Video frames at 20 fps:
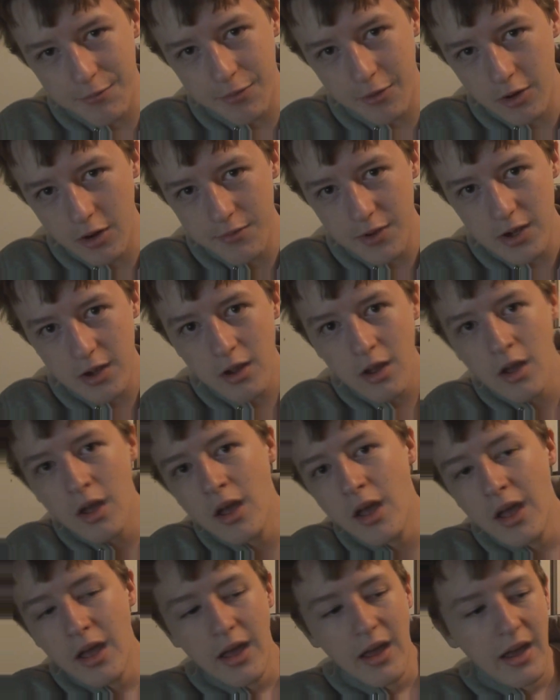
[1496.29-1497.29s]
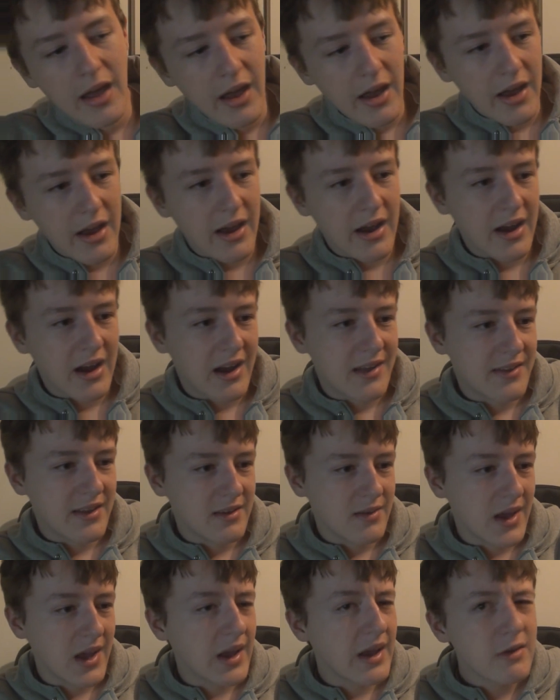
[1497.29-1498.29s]
further, and
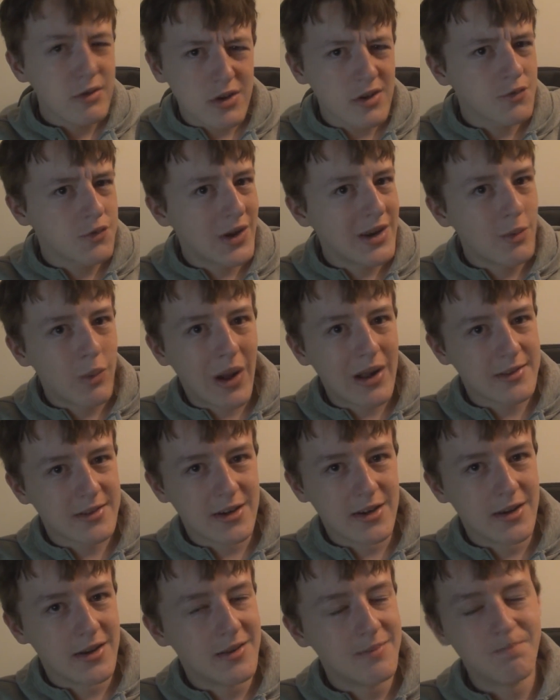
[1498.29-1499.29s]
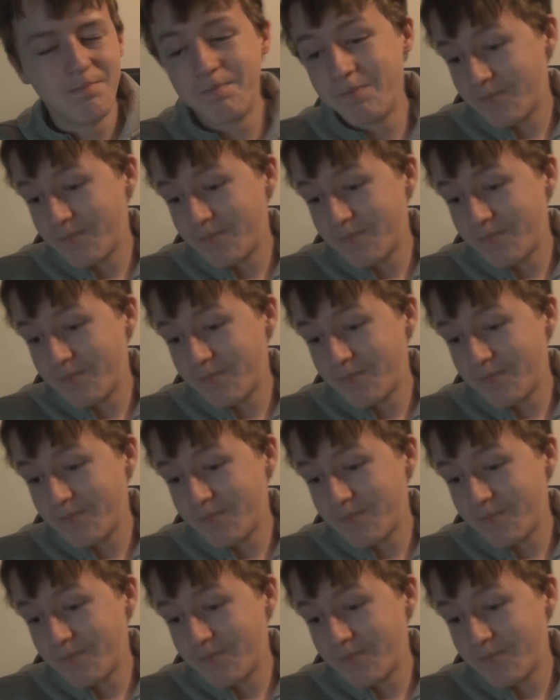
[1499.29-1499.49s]
it's just really well done.